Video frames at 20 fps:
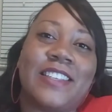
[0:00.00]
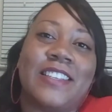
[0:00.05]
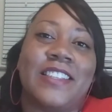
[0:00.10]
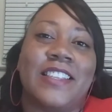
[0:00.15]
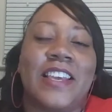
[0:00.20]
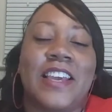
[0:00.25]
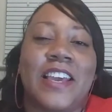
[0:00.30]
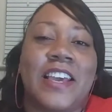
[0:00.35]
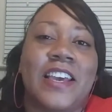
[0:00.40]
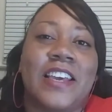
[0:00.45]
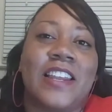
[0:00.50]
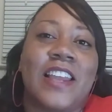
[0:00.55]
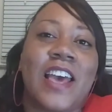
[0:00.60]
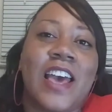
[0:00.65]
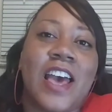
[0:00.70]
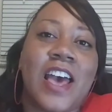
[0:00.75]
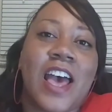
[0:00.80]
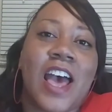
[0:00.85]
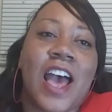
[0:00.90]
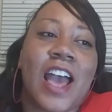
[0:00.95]
and then
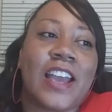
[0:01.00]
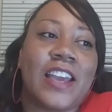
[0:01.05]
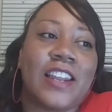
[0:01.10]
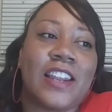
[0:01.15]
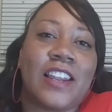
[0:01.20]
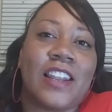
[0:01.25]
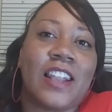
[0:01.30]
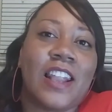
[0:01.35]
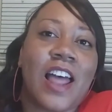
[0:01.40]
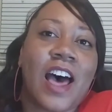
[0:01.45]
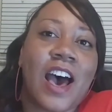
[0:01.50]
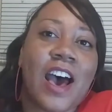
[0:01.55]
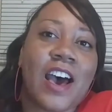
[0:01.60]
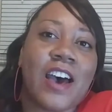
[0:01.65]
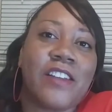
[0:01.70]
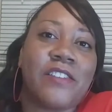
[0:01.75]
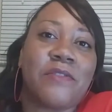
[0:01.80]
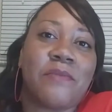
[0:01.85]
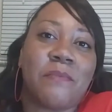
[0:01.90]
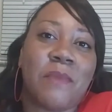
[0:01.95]
I get a
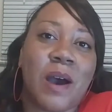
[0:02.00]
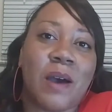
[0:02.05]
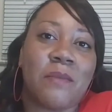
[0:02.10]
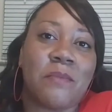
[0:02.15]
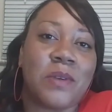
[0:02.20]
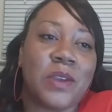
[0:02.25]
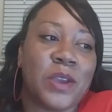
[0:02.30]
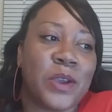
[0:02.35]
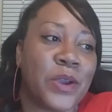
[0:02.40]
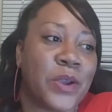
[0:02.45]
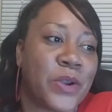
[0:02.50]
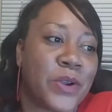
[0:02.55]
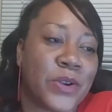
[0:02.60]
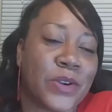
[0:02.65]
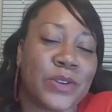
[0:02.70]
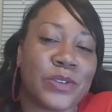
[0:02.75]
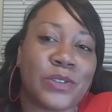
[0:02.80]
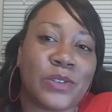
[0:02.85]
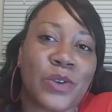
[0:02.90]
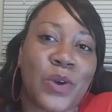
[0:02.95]
lot of my
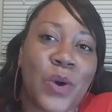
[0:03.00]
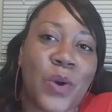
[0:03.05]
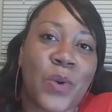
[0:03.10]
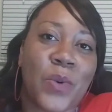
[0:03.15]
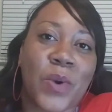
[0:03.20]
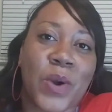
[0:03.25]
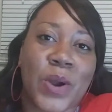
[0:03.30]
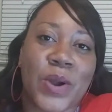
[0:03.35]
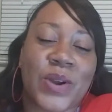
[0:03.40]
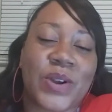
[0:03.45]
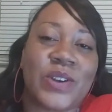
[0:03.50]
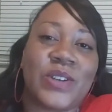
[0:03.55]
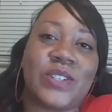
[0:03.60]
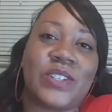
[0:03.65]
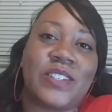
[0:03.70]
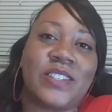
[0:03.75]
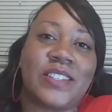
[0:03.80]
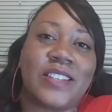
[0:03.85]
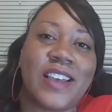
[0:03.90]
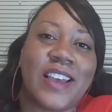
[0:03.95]
peers,
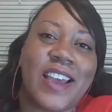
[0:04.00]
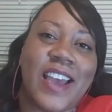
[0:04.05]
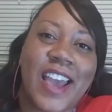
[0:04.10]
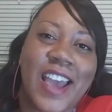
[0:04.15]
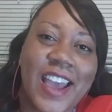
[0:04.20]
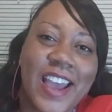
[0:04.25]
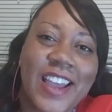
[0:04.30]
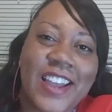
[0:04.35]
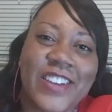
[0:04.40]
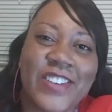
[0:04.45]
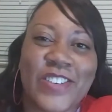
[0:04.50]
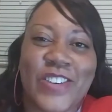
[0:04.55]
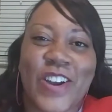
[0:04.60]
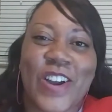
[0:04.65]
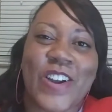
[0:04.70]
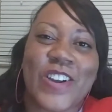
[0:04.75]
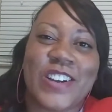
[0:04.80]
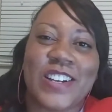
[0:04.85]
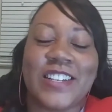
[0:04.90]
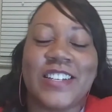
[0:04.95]
co-workers, and say, "Hey, you
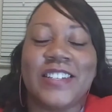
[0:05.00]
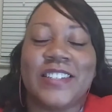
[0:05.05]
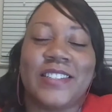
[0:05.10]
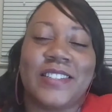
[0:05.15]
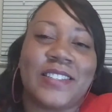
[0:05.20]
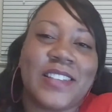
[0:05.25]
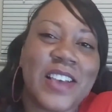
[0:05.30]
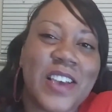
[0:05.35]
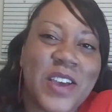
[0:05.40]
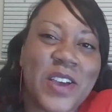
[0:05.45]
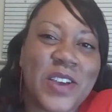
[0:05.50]
heard this?